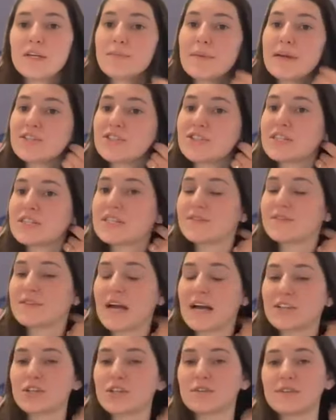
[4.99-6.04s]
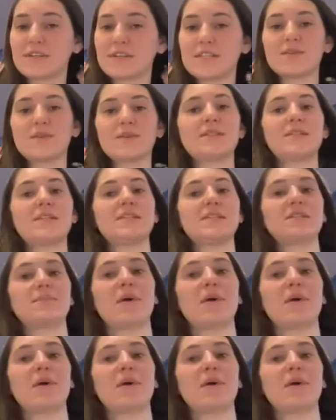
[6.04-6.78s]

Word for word: Dimensions of Natural Resources